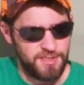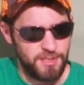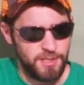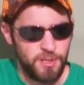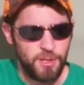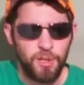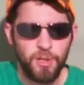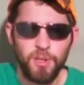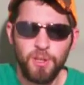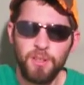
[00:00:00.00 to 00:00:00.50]

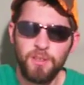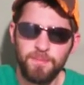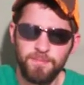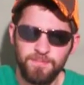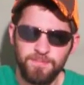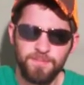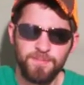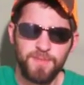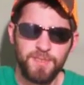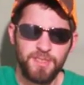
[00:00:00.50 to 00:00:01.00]
Still,
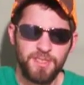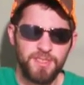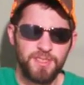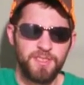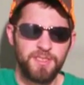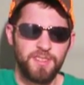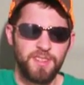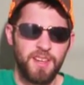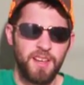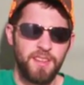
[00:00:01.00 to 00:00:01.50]

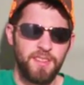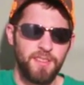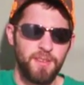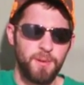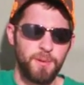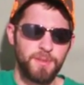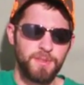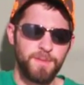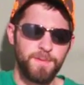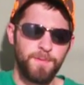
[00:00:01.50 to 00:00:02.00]

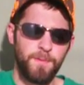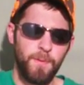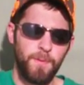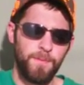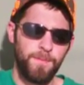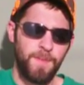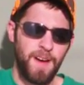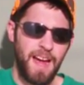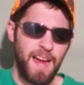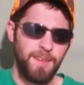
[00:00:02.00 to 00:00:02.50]
those
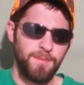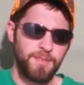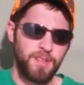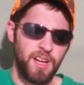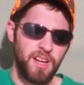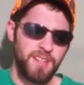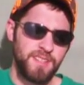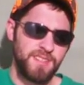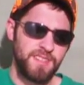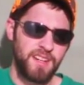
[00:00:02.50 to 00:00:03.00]
five
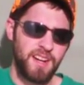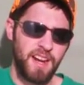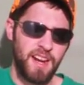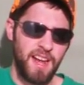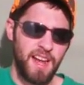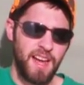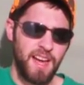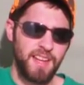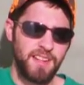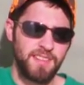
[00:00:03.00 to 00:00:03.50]
guns that I
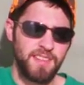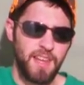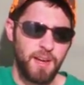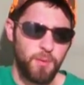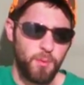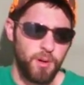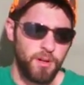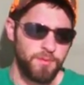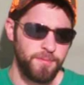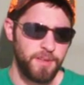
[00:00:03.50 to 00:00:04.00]
had in
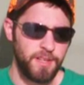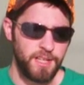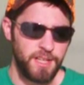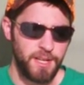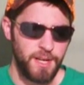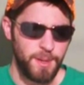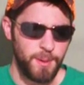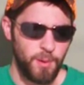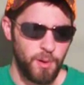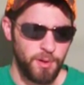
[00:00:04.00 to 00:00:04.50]
that one
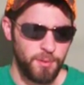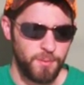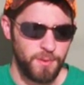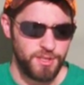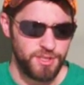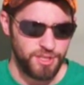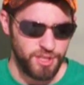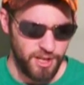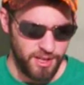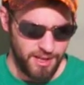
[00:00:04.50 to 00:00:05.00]
video on
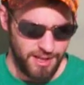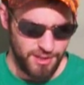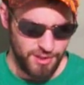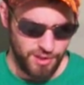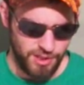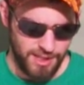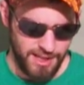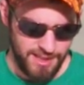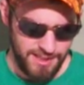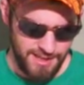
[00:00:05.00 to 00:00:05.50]
which gun I
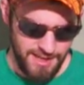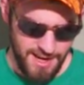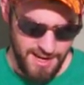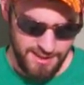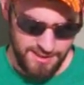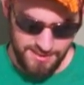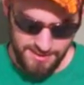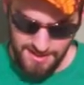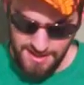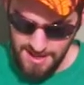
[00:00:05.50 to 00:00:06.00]
should get
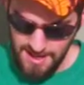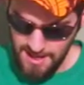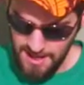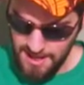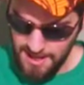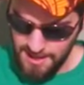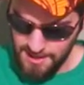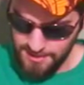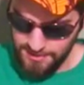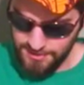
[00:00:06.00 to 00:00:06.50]
next,
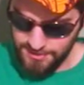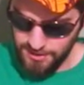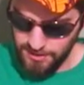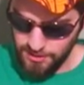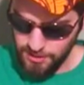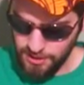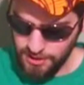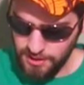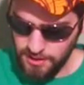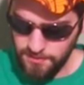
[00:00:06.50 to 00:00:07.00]

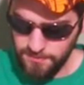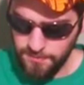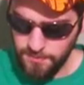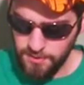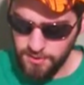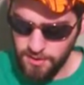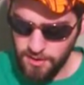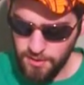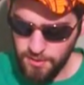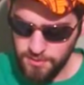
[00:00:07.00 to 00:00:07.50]
still looking
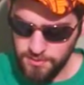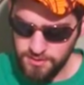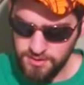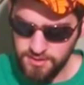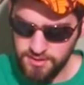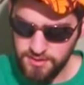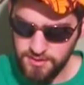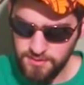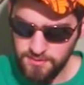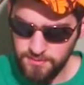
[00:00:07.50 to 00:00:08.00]
for those,
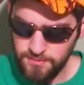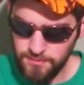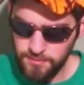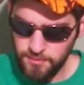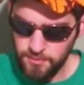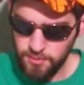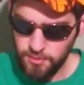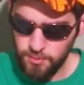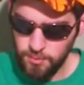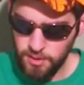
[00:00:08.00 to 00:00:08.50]

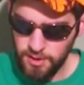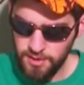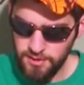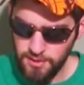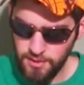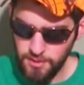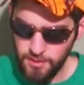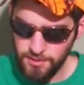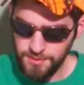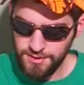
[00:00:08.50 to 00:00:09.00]
for one of
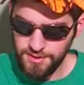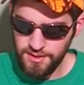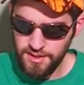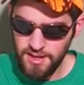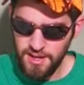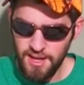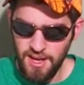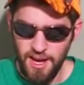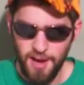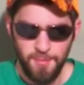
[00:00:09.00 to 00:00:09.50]
those.
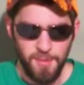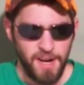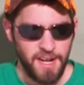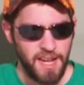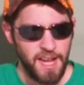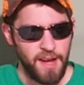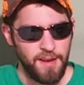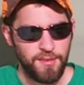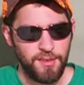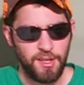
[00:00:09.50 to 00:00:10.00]
Might
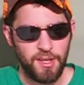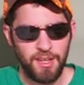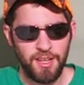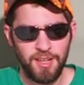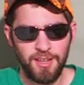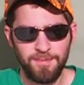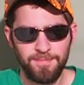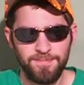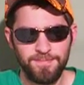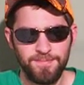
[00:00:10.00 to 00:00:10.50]
have
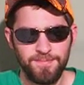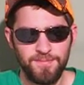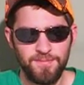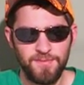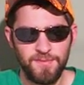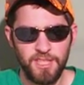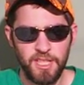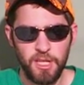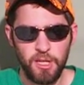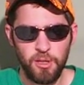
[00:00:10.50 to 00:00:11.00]
a
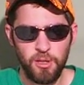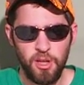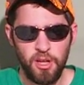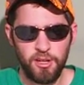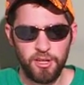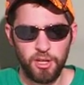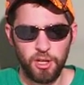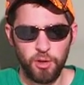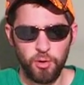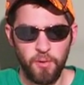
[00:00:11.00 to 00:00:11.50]
deal
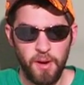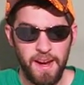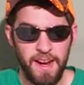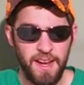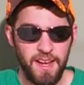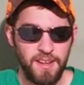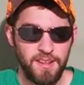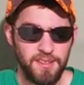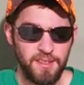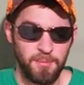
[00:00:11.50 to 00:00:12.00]
on a
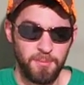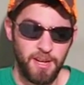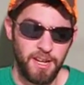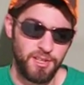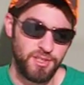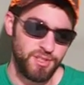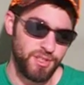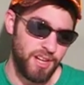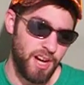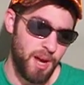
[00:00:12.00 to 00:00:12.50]
Garand. I'm
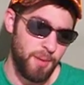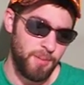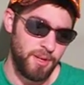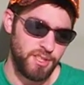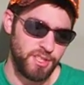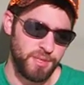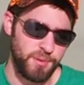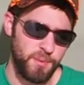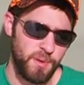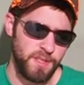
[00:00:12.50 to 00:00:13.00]
not sure how
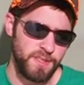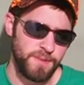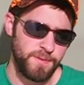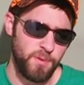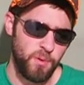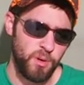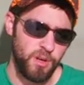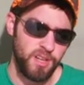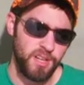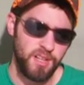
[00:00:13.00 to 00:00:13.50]
much he wants
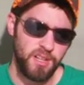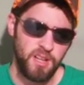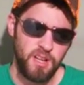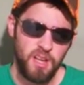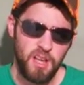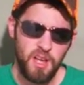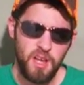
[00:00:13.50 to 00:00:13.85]
for it.